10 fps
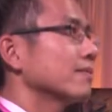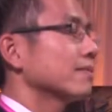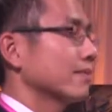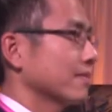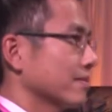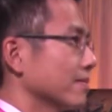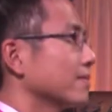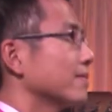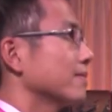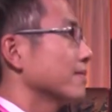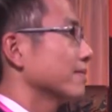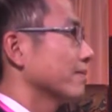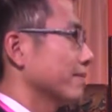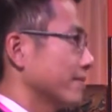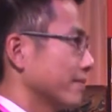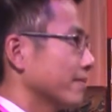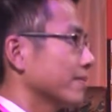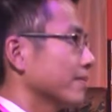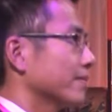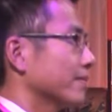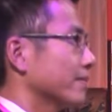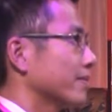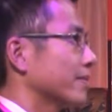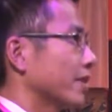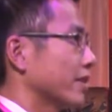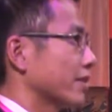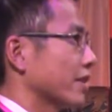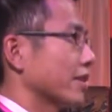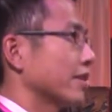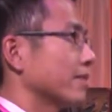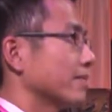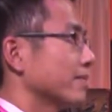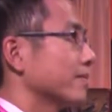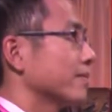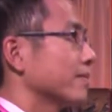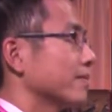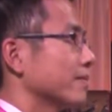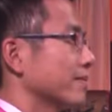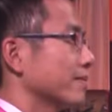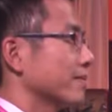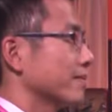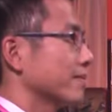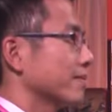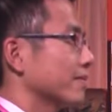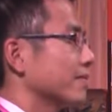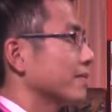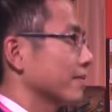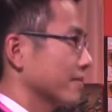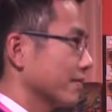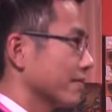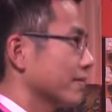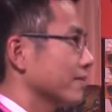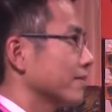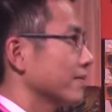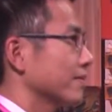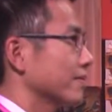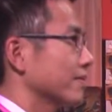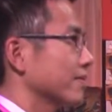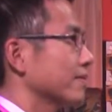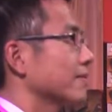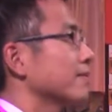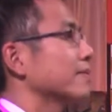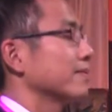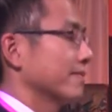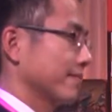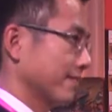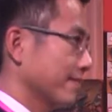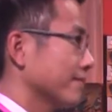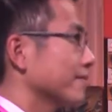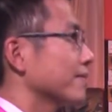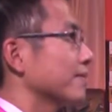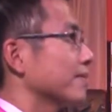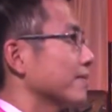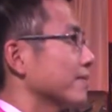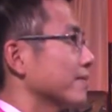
[no speech]